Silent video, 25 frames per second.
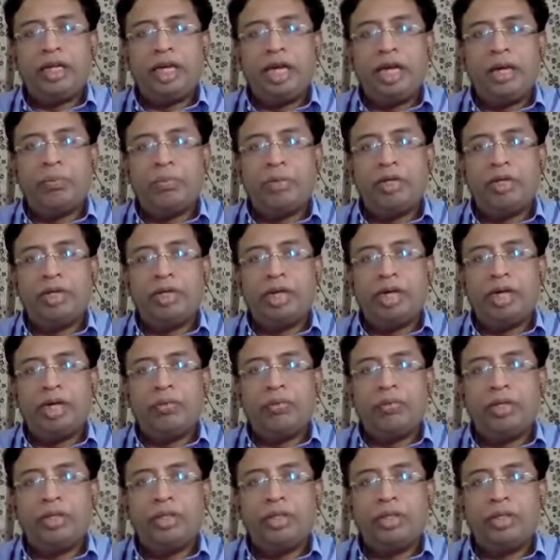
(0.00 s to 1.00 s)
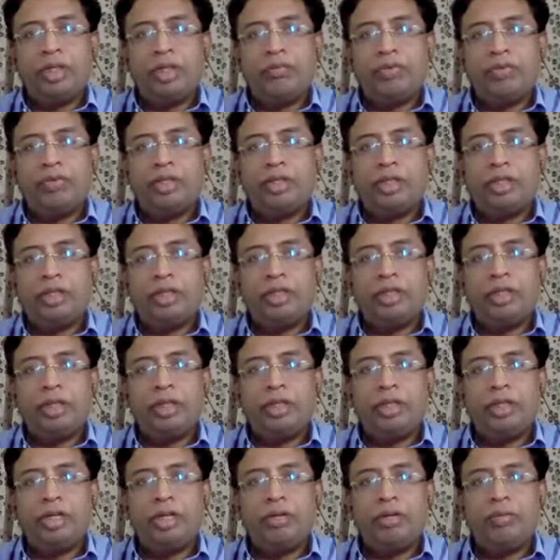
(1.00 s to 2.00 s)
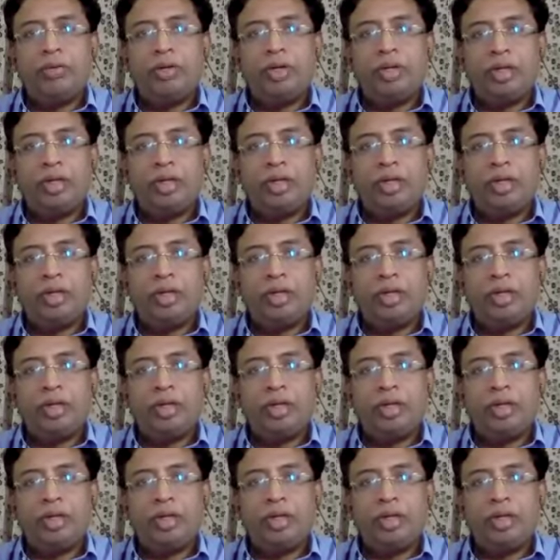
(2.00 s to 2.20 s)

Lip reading: hyper-converged infrastructure you have